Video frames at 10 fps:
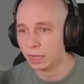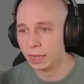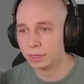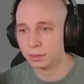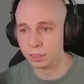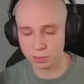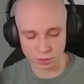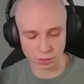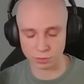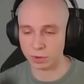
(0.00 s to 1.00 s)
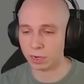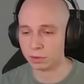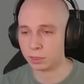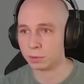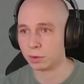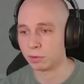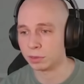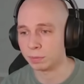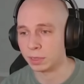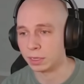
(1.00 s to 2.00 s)
And this round is going
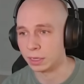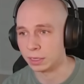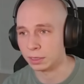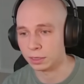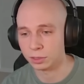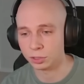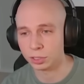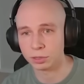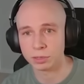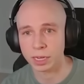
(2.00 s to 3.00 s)
to be in G2's